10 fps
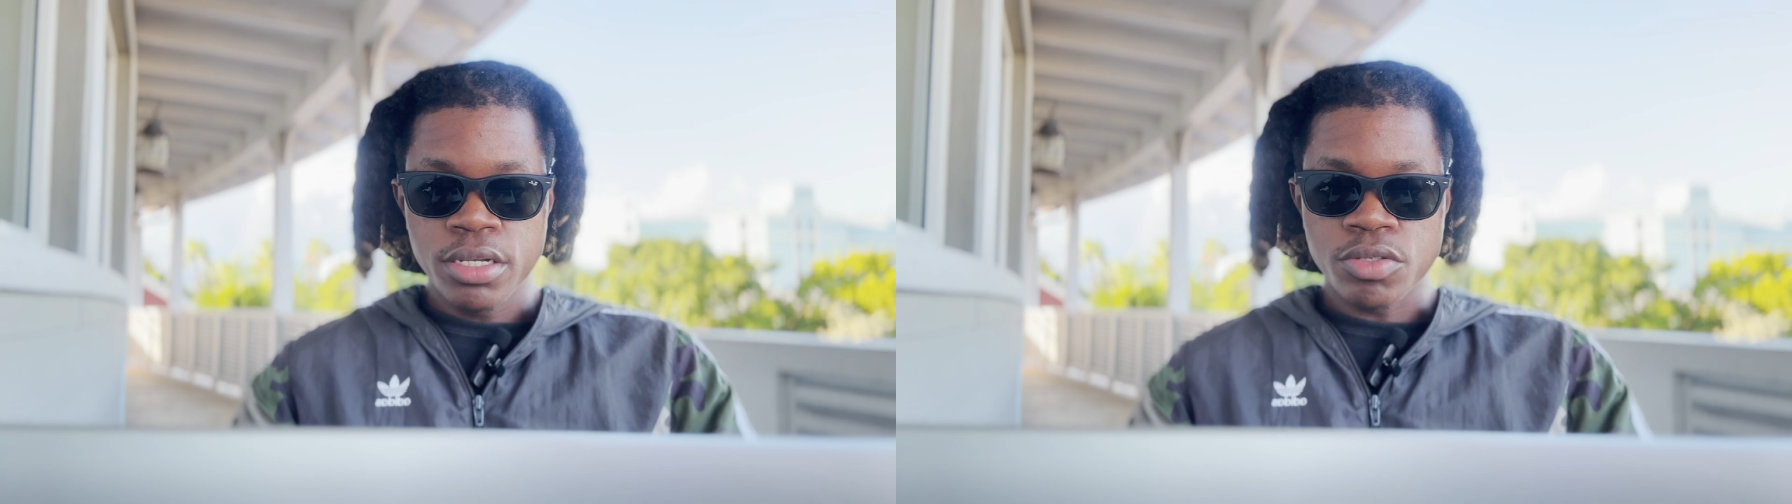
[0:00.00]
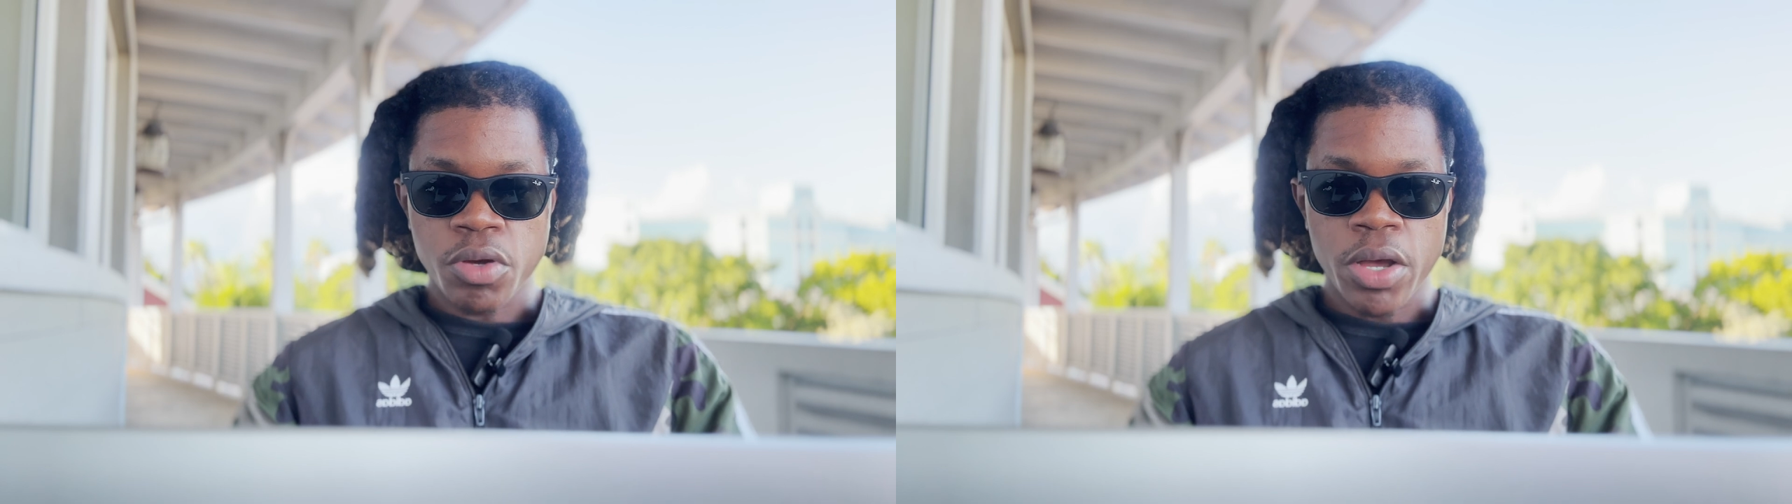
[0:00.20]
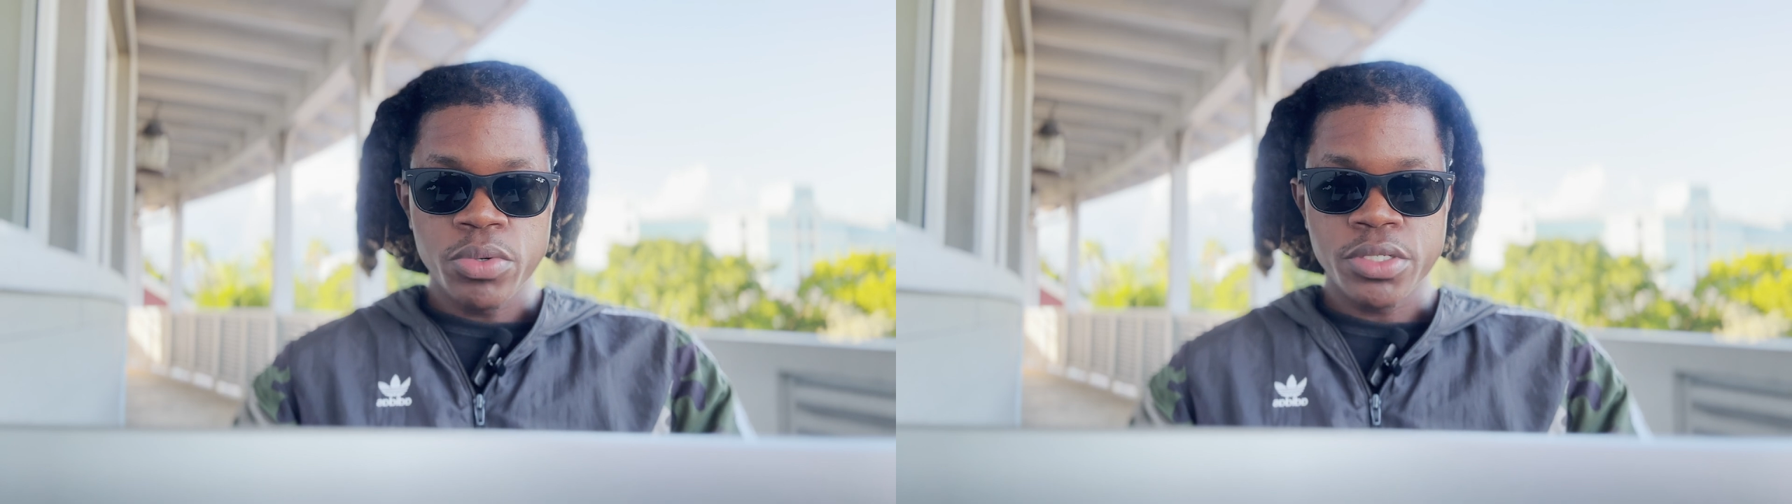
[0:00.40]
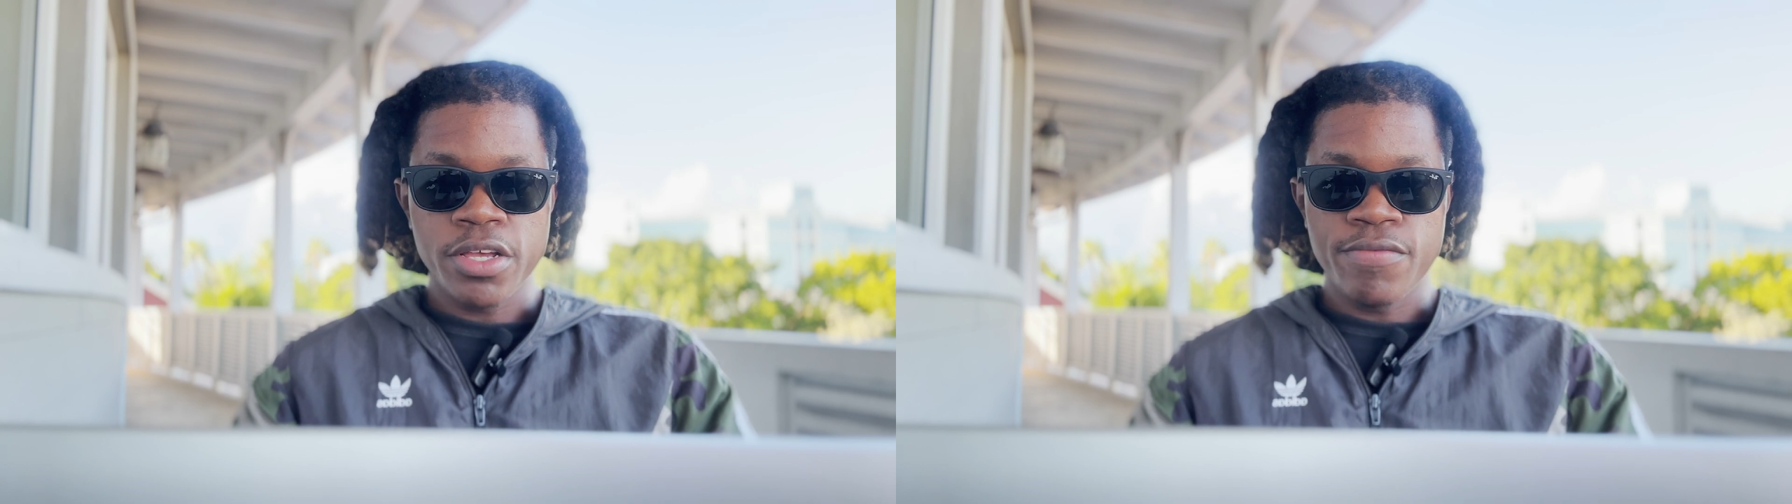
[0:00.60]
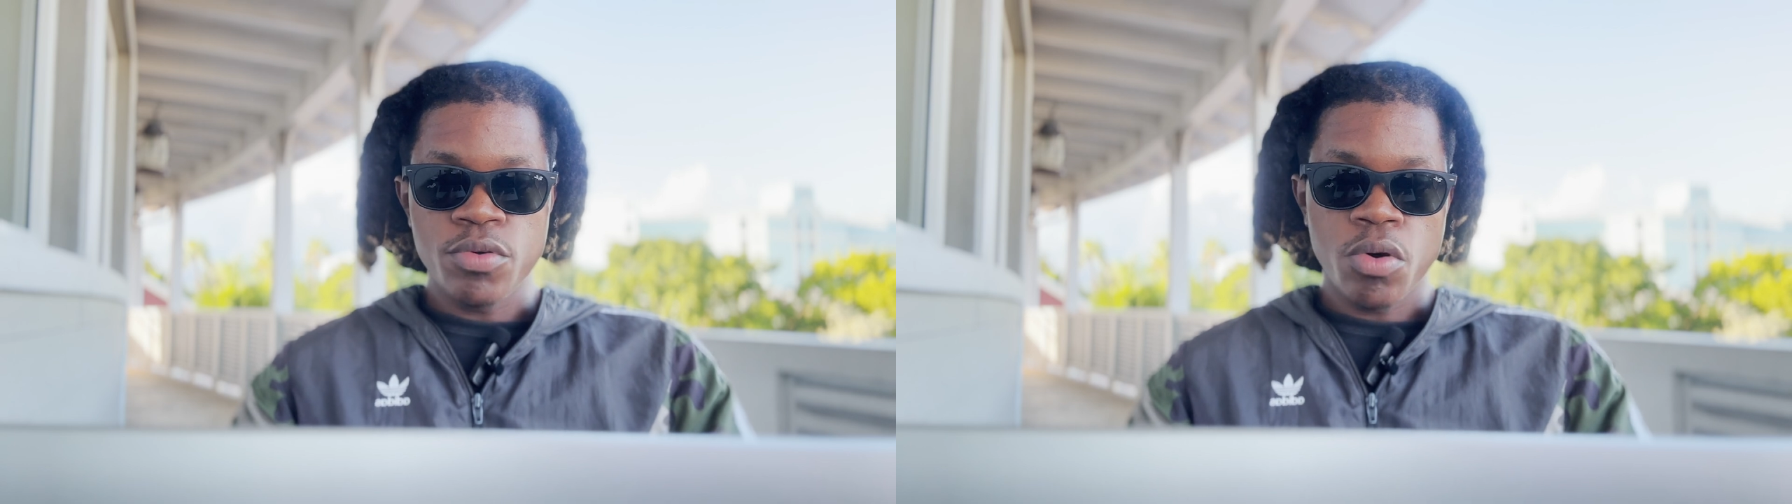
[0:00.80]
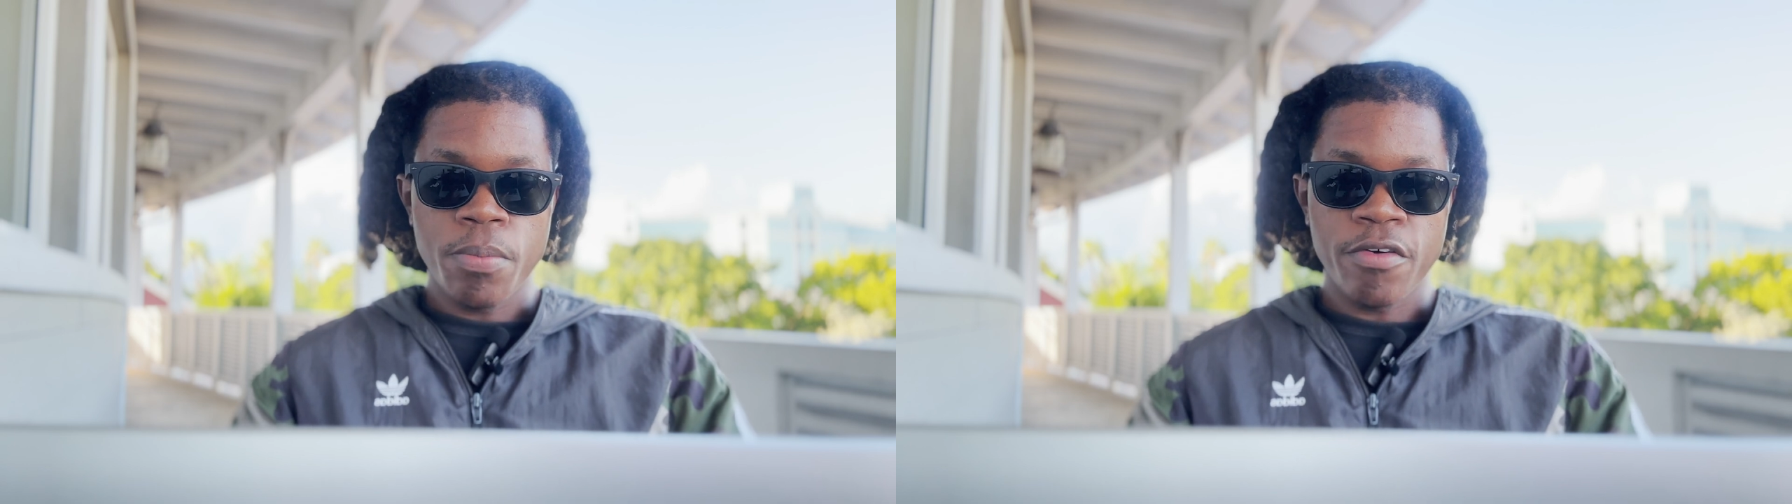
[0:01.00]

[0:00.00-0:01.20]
So I would say if you want